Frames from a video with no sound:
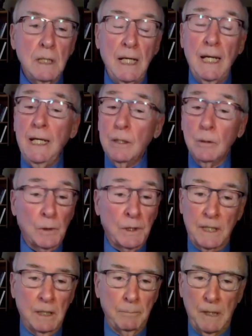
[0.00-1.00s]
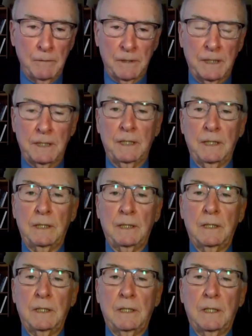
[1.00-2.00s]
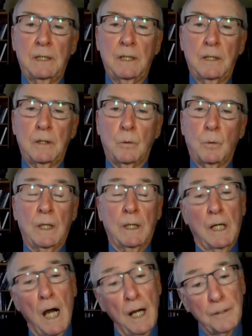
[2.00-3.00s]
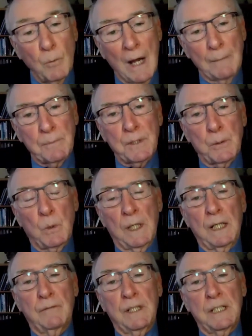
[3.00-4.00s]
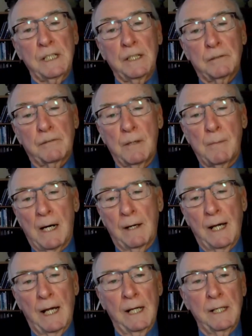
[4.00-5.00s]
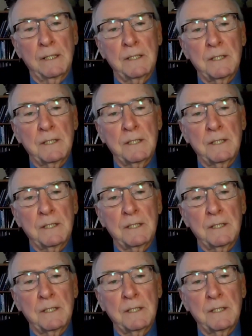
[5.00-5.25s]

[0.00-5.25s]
healed community where God wipes away every tear from our eyes